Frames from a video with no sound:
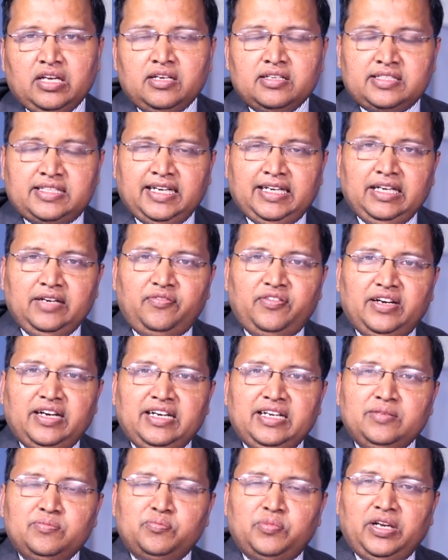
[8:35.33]

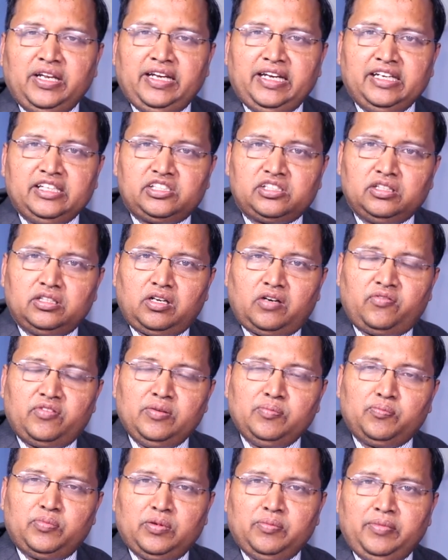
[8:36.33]
Significant implication of
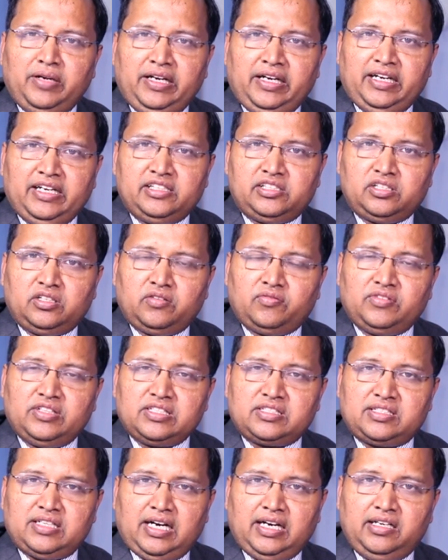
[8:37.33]
implementation of
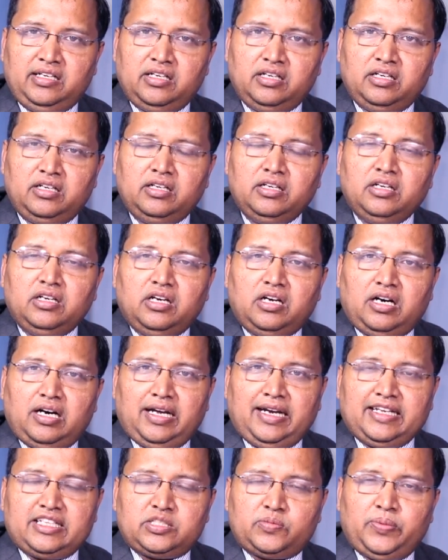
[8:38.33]
this standard
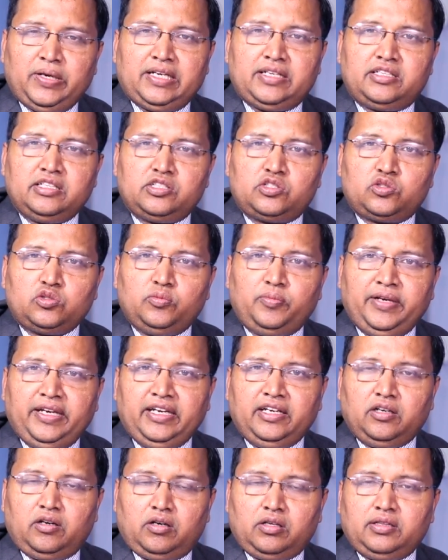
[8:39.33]
are expected to
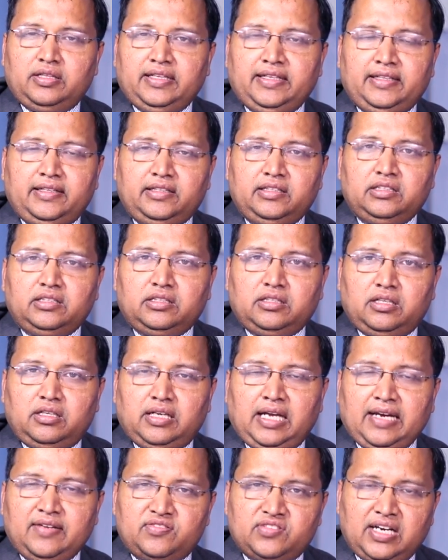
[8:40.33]
be on the
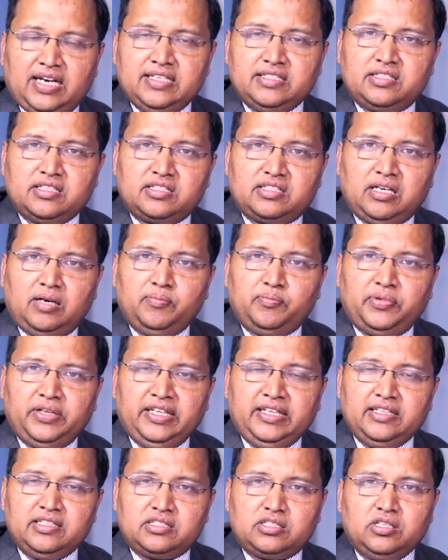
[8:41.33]
life sciences
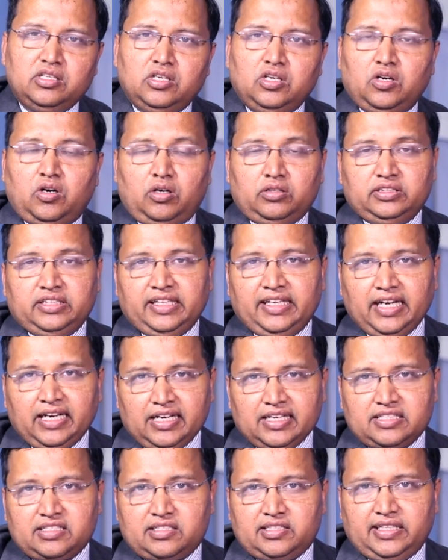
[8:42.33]
companies, on the
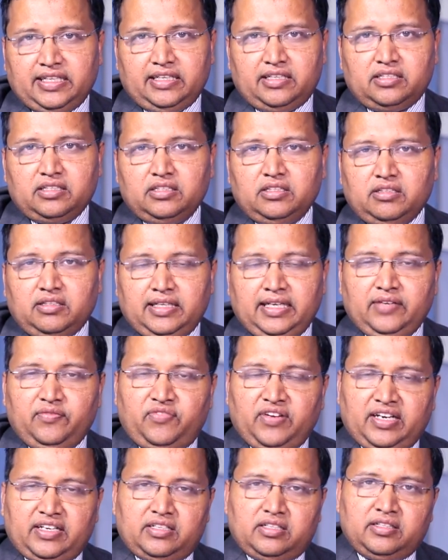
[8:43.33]
real estate. In
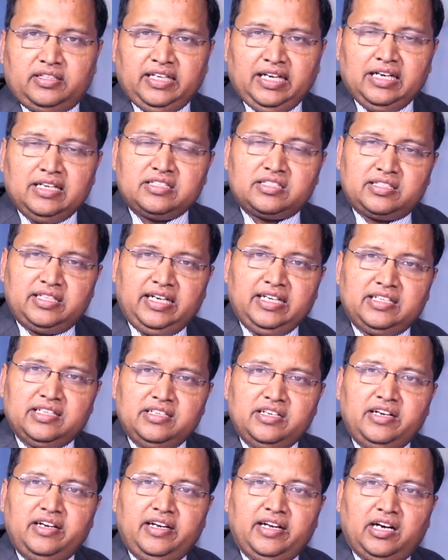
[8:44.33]
fact, real estate
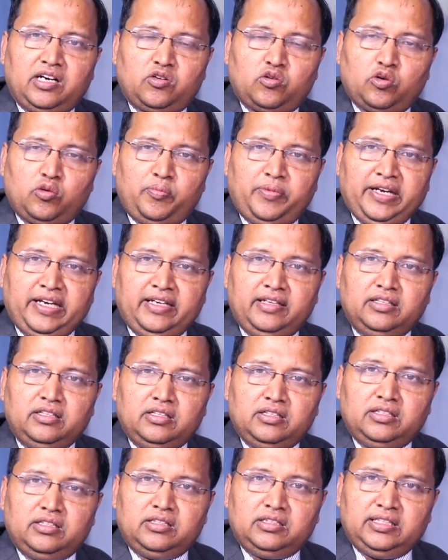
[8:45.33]
in India could be
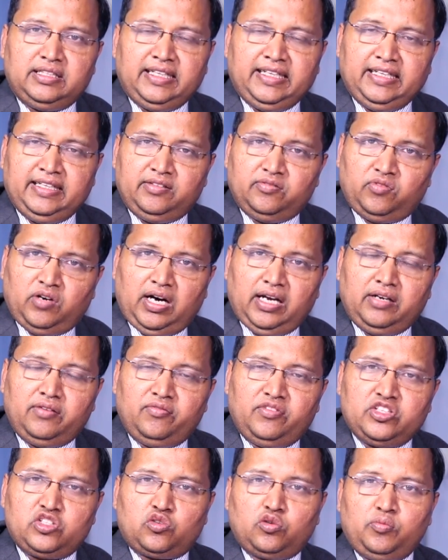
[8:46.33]
the
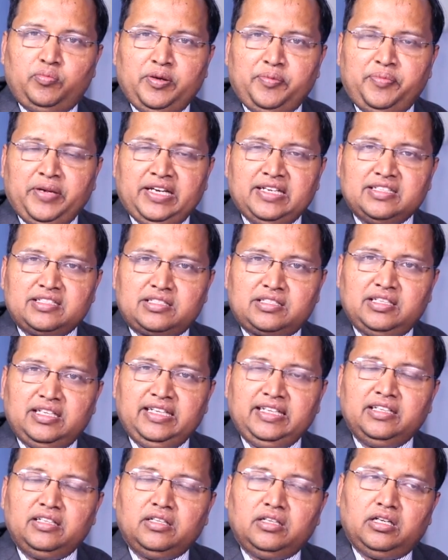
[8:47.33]
one which could be
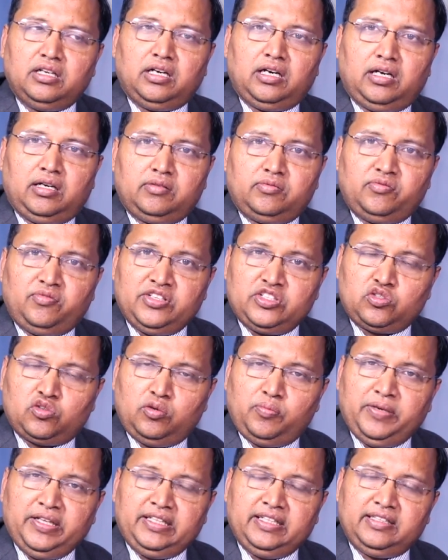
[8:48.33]
biggestly uh, which
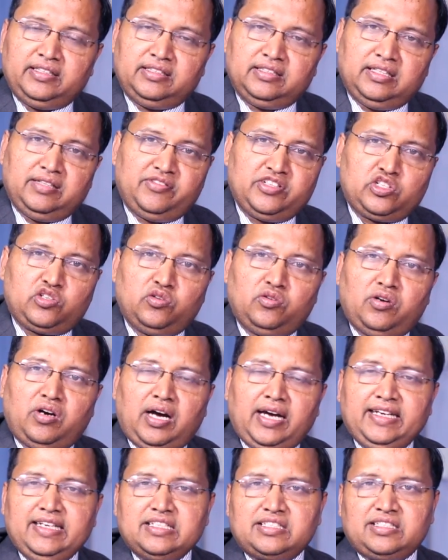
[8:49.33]
could be the which could
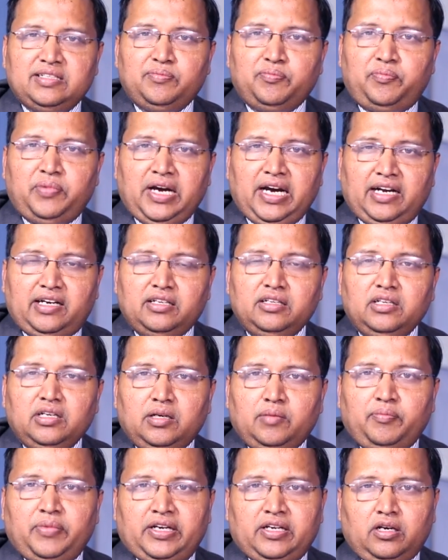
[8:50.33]
highest
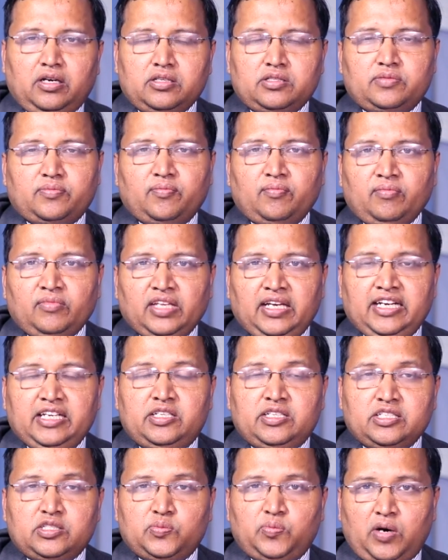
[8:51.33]
impact because
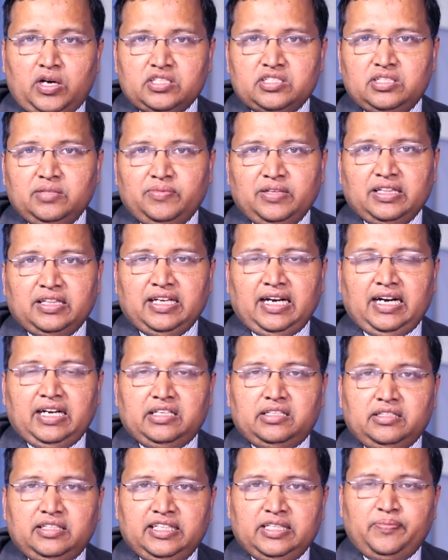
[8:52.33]
it is possible
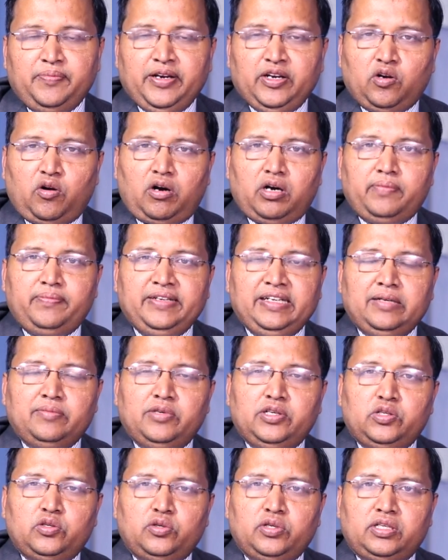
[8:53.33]
that it may not be
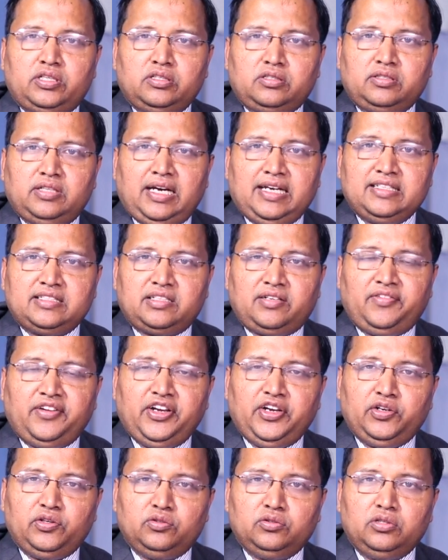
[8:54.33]
able to recognize
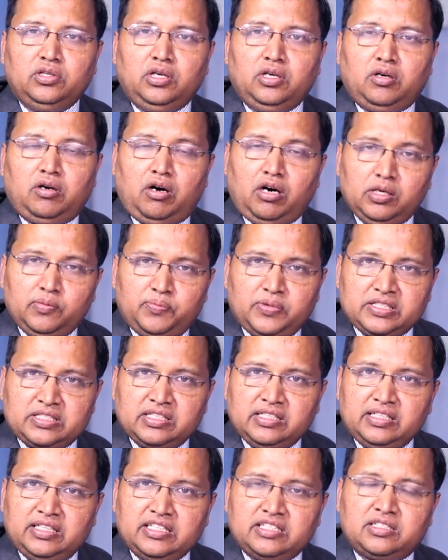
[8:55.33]
revenue on
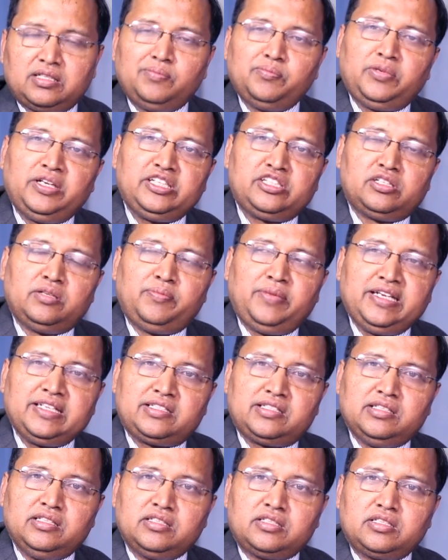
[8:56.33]
percentage completion
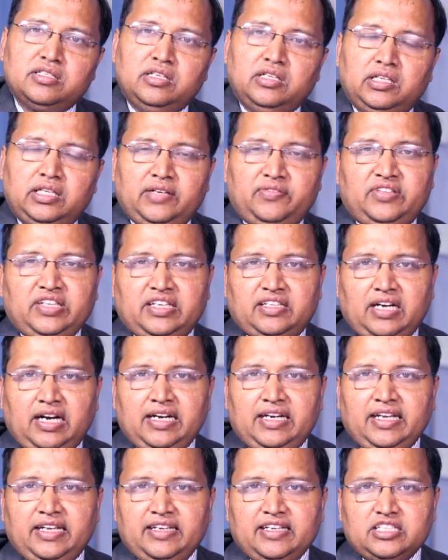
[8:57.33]
basis if the
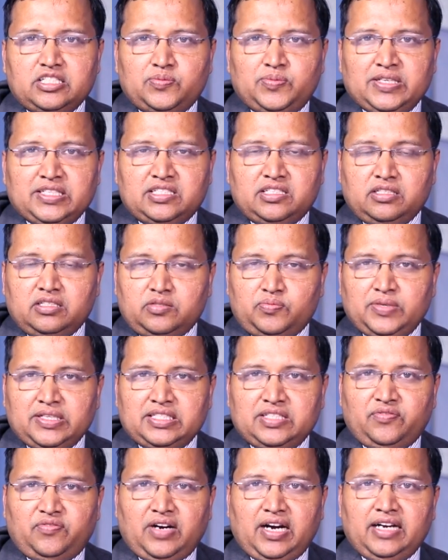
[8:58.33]
criteria speci
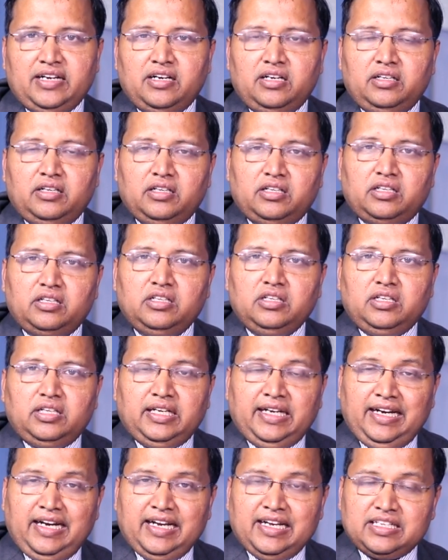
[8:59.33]
specified under
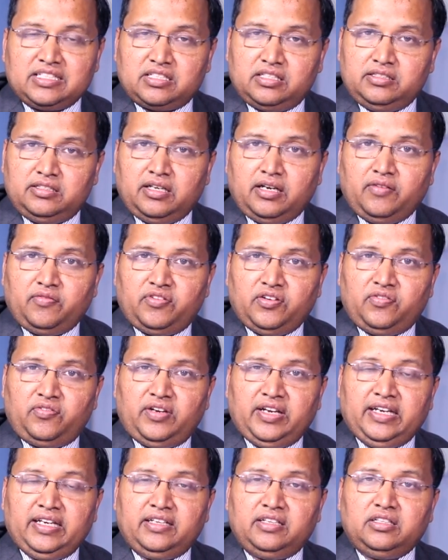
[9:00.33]
Ind AS
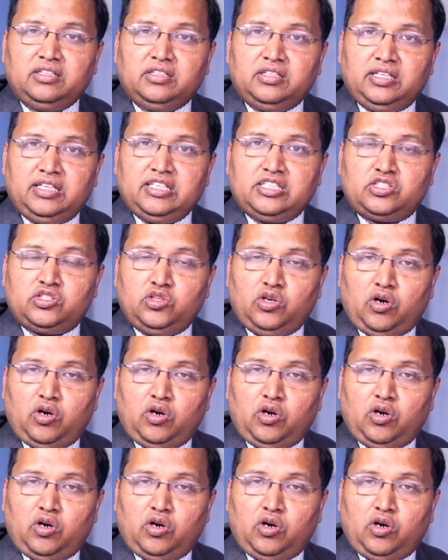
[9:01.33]
115 is